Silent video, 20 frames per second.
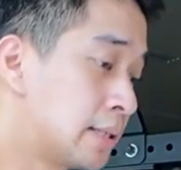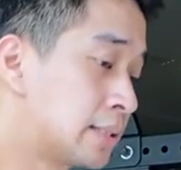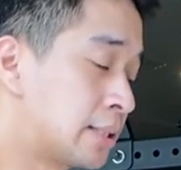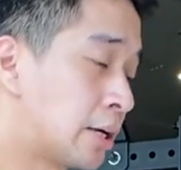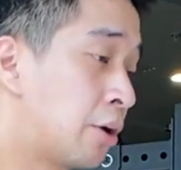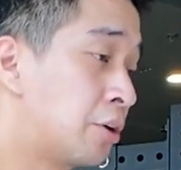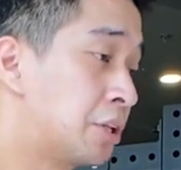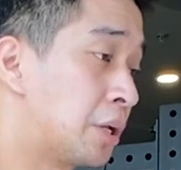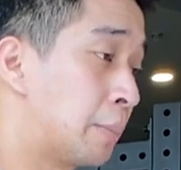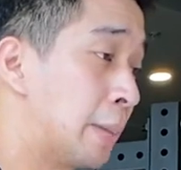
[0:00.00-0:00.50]

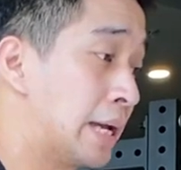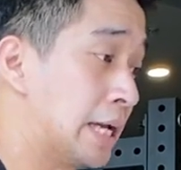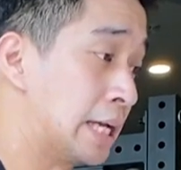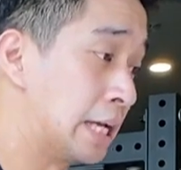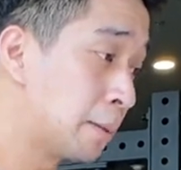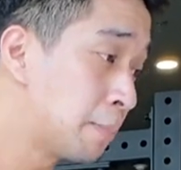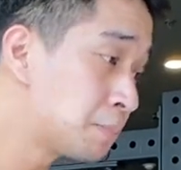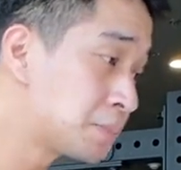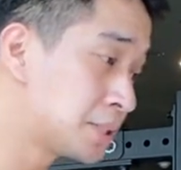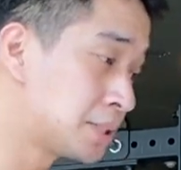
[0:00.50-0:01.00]
surrounding my
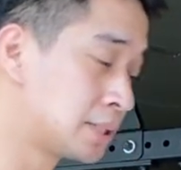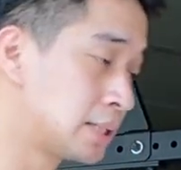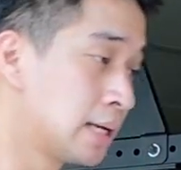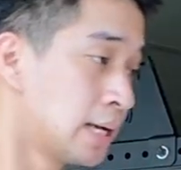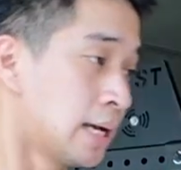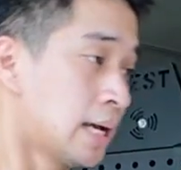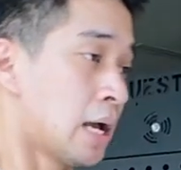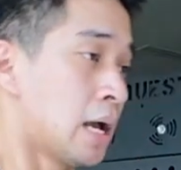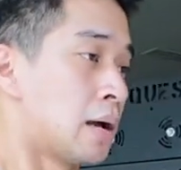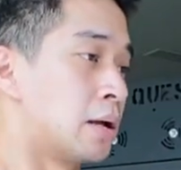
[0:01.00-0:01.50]
hips,
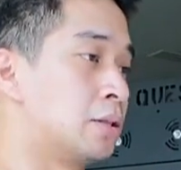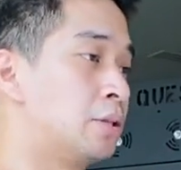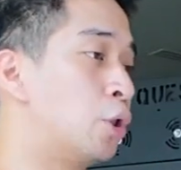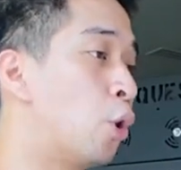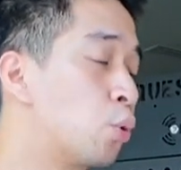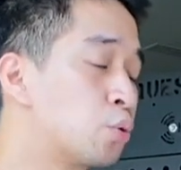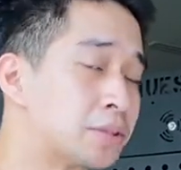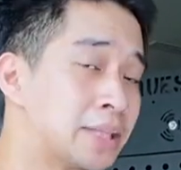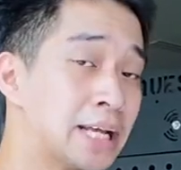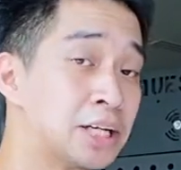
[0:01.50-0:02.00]

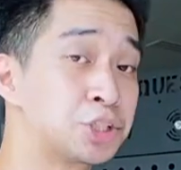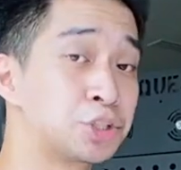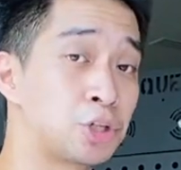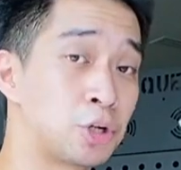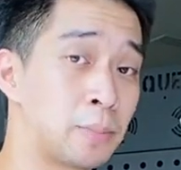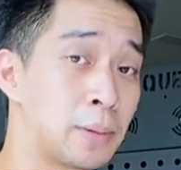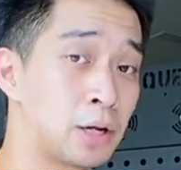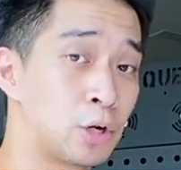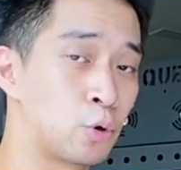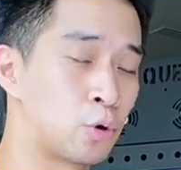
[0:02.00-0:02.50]
no tension
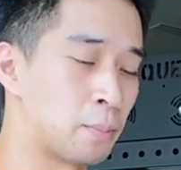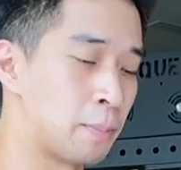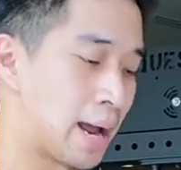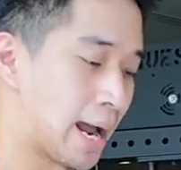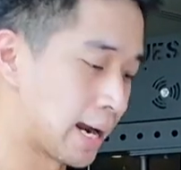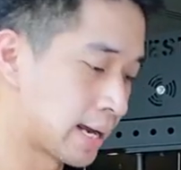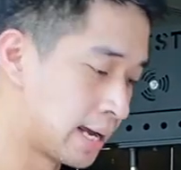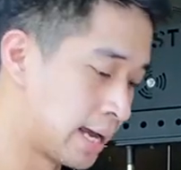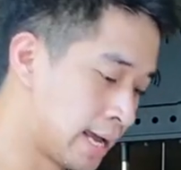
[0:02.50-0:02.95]
on my lower back,